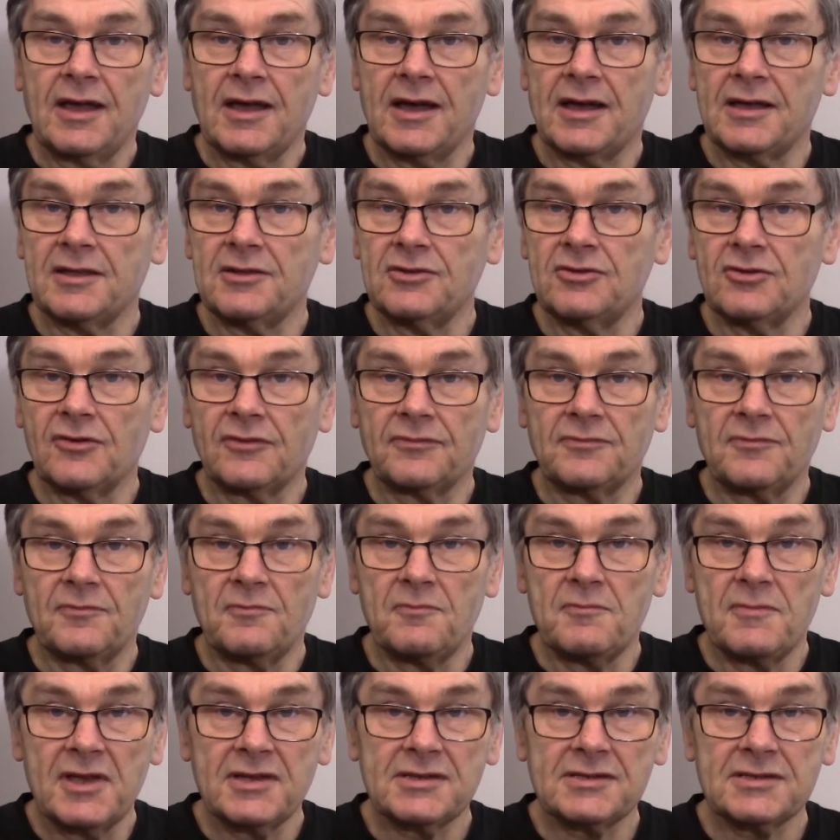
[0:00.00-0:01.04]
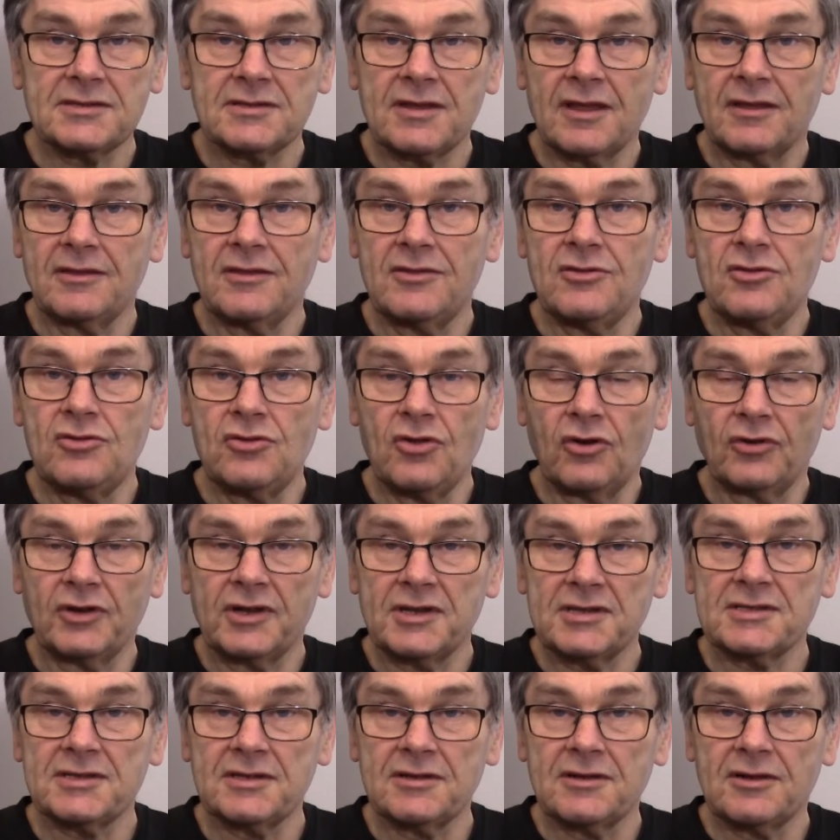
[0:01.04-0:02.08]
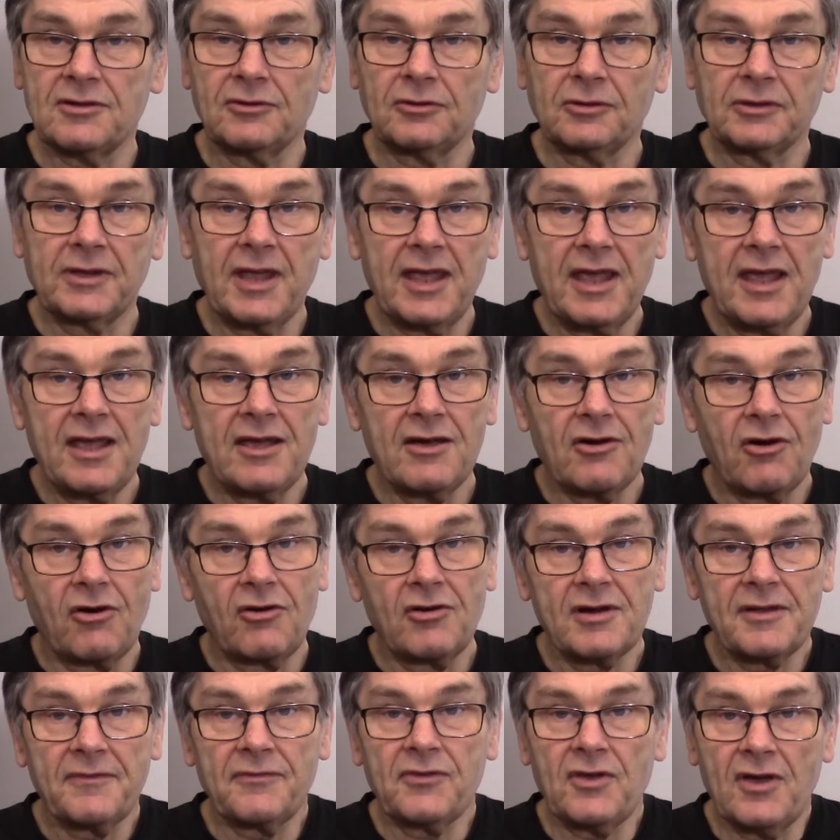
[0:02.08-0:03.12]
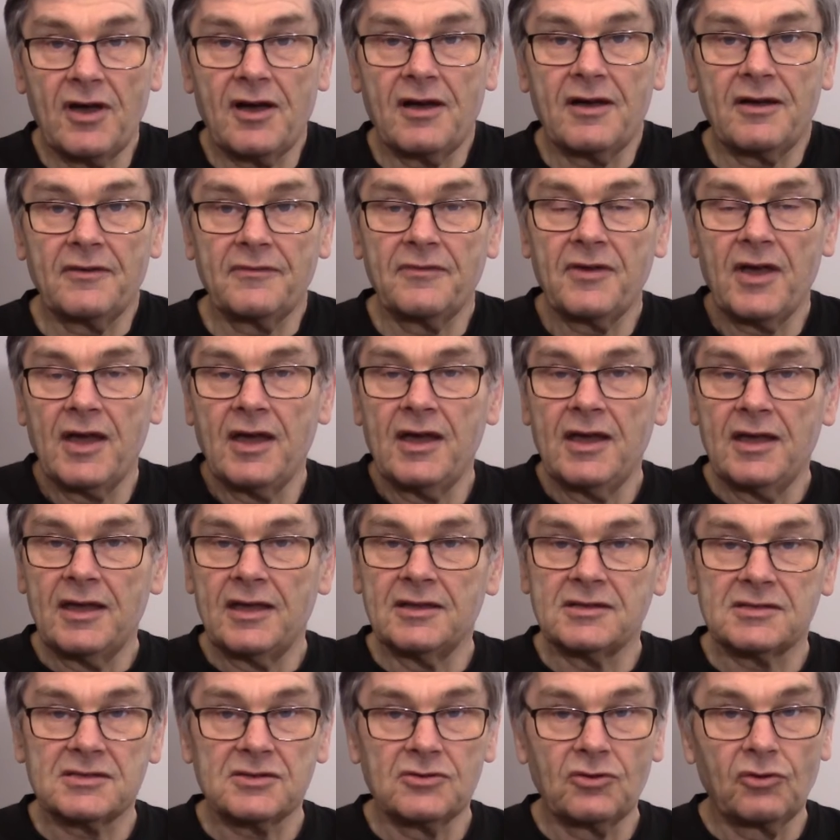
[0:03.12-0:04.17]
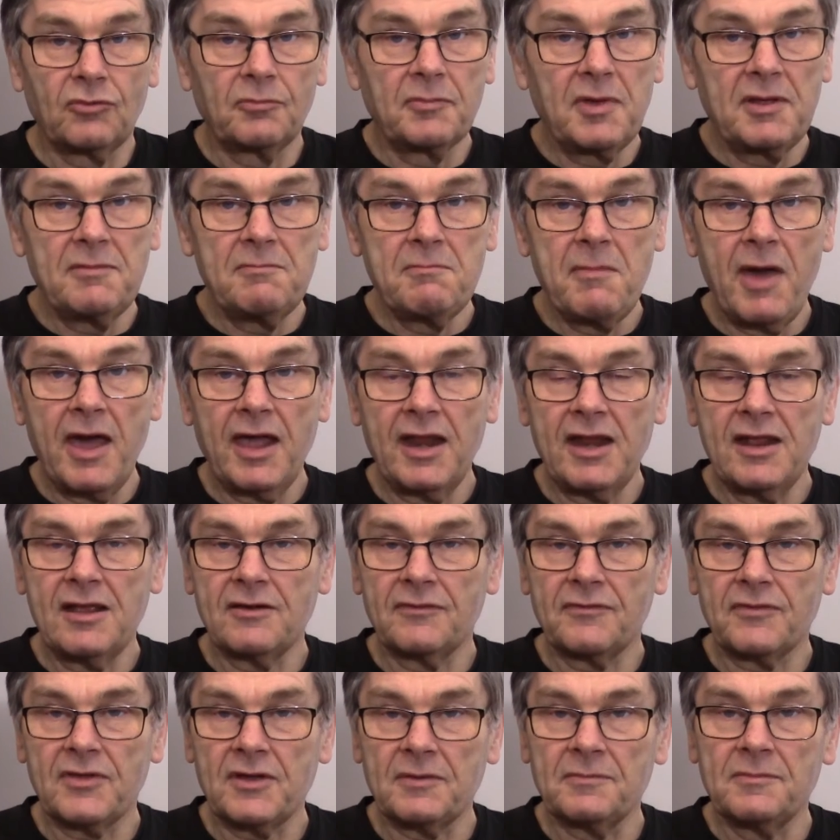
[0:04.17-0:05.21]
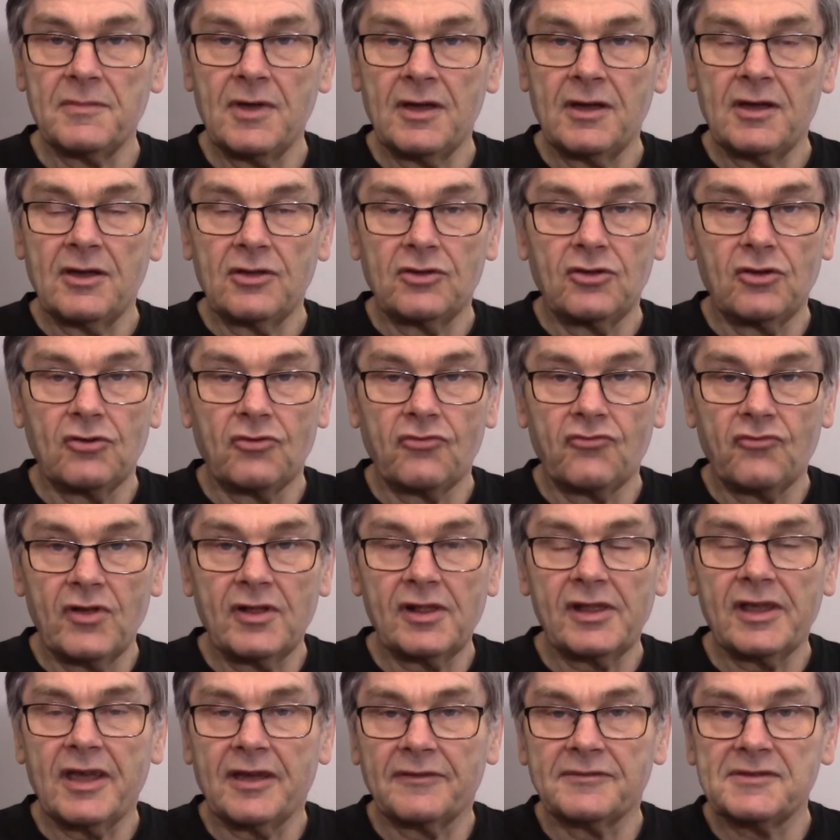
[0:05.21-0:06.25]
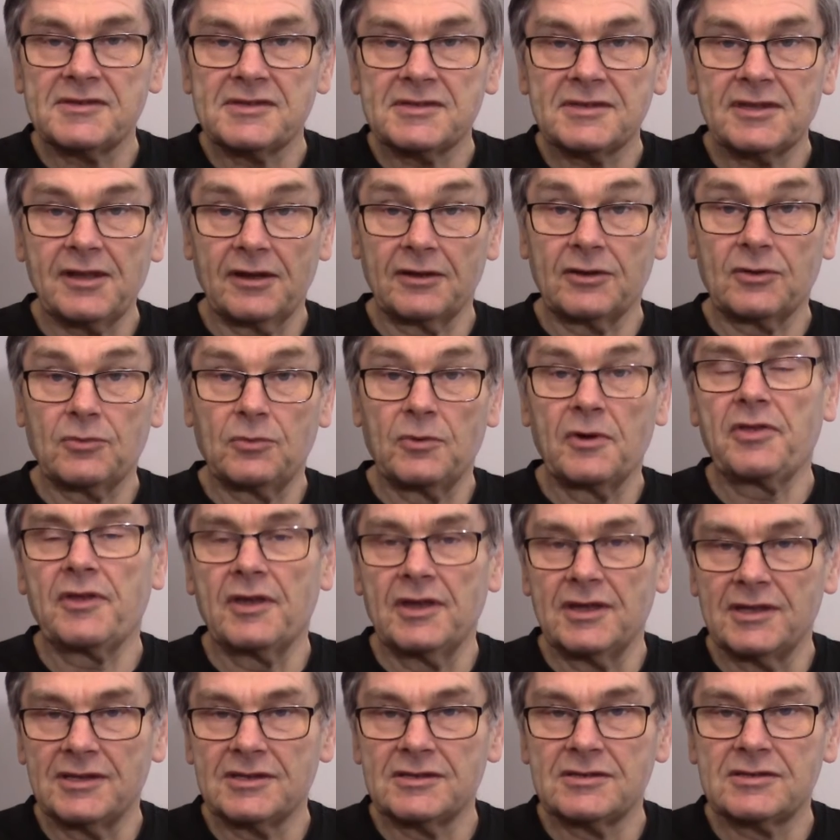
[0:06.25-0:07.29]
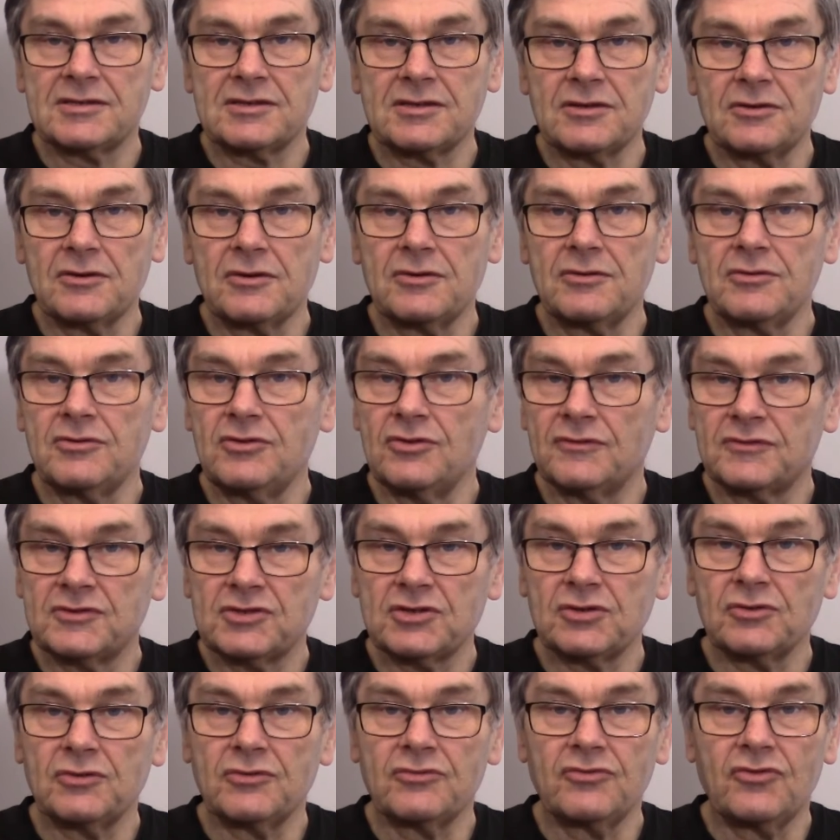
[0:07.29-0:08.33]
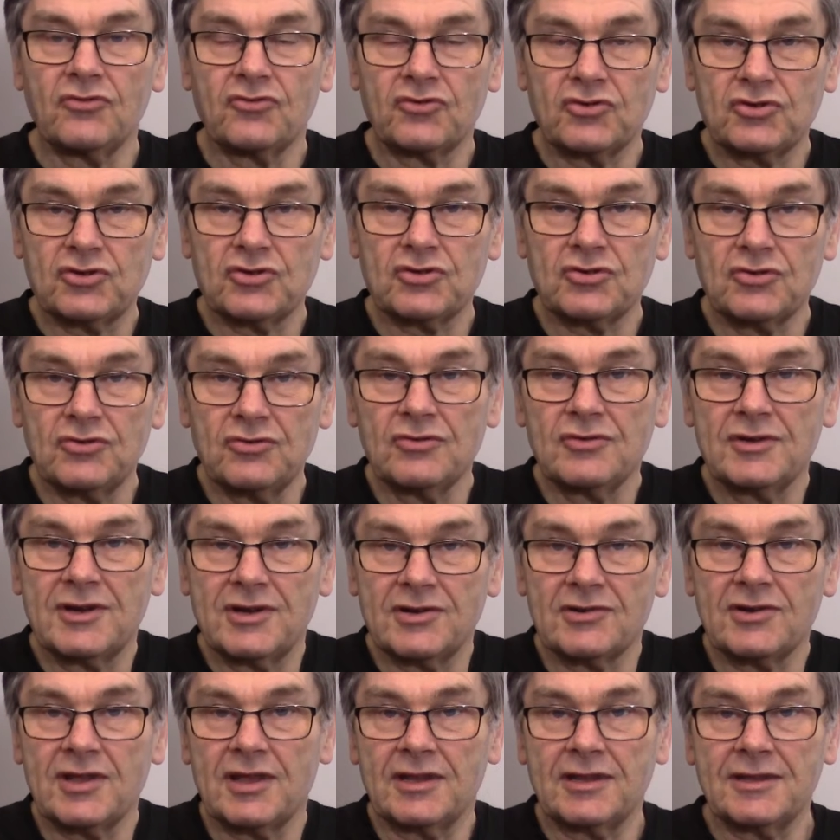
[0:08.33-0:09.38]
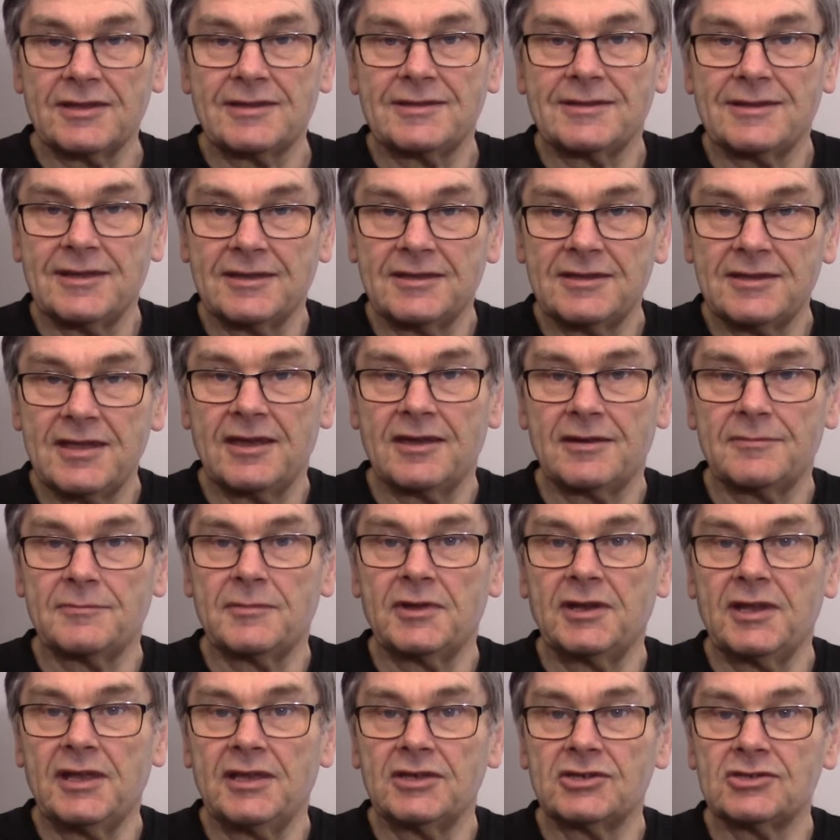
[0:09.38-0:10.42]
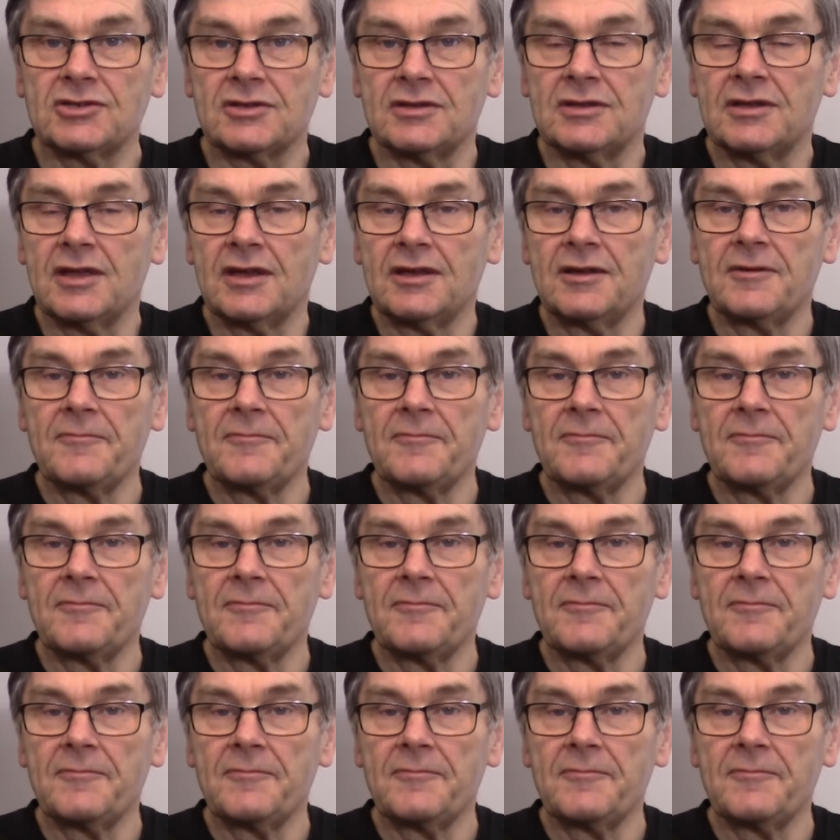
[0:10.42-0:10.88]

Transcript: and you've missed not a single day, or if you have, it's not been many of them. You really have stuck with it, so you've shown true grit, determination.